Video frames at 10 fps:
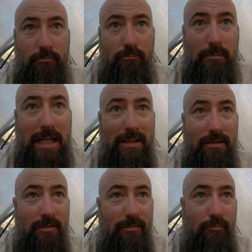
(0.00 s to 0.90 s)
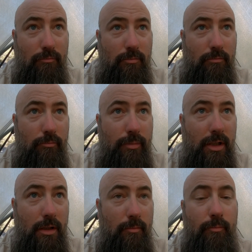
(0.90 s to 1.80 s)
Massive,
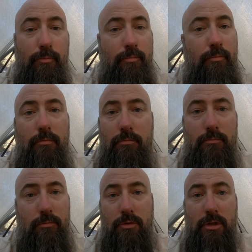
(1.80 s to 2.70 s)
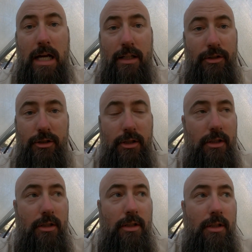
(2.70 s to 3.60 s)
big crash.
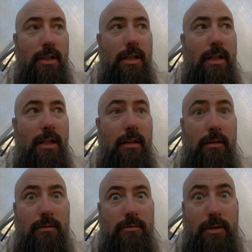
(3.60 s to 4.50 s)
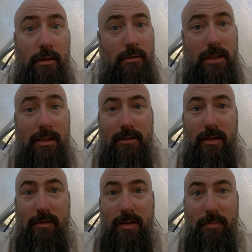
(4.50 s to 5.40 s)
And it kind of
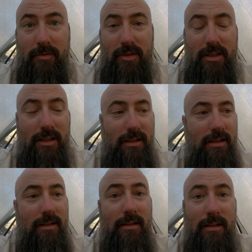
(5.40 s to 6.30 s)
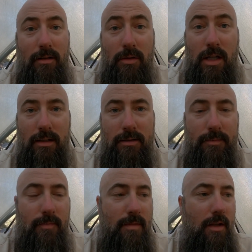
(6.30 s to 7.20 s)
terrified me for a second, and it sounded like rocks.
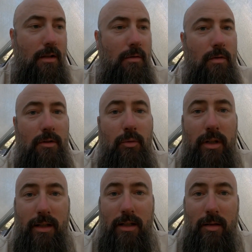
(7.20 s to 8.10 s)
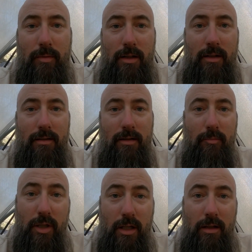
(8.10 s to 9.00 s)
Well, this morning I get up and I see
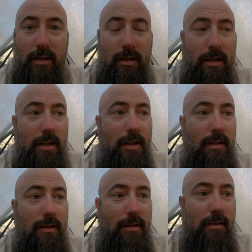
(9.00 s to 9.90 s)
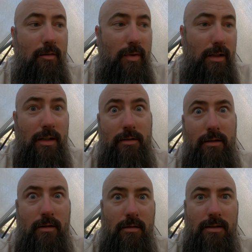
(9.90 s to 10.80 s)
Ben, and he said, "Oh my gosh, did you
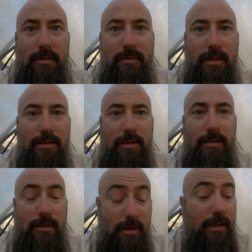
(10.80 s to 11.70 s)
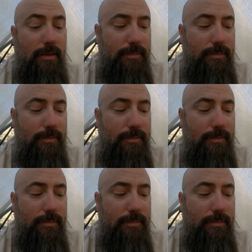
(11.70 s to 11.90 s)
hear all that stuff last night?" I said, "Yeah."